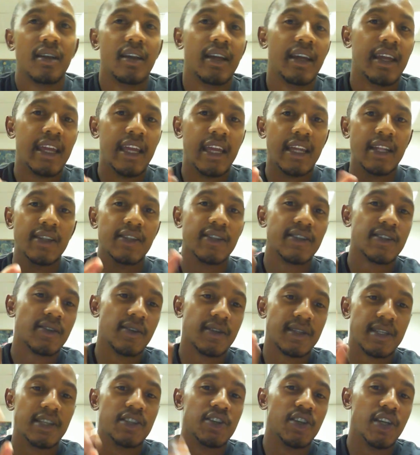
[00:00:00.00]
hints or
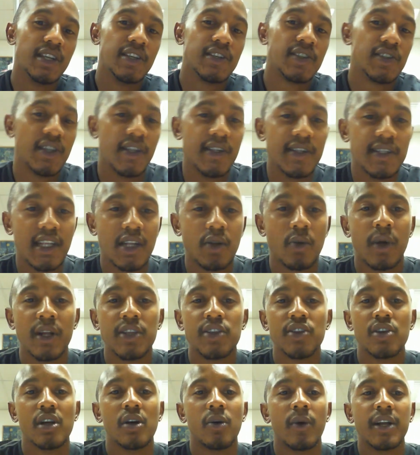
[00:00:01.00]
suggestions that
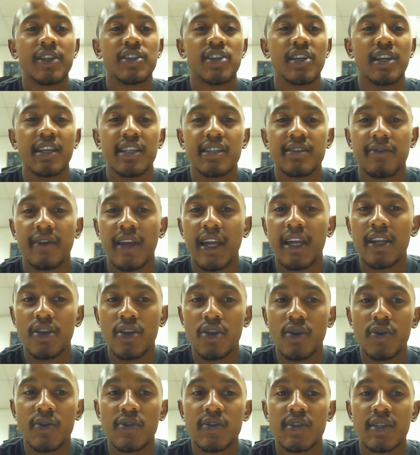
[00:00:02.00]
what you are watching is fake
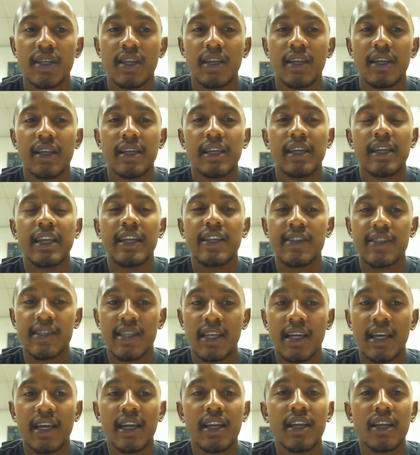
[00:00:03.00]
news is
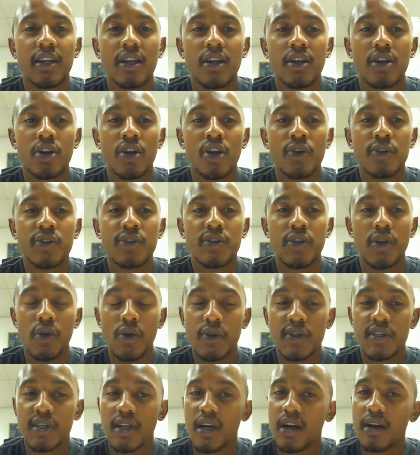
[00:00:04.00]
the gross
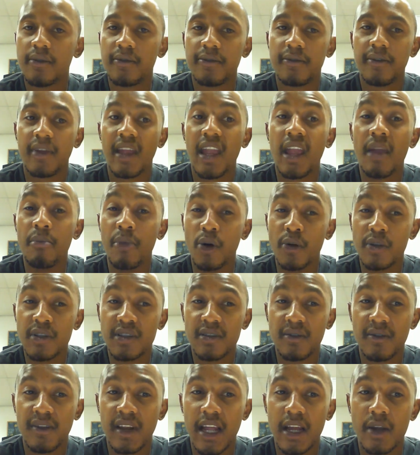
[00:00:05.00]
use of
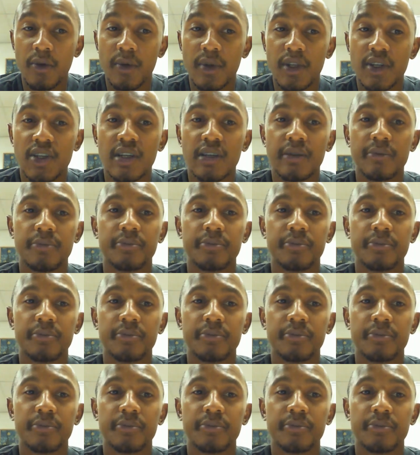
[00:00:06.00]
emotive language.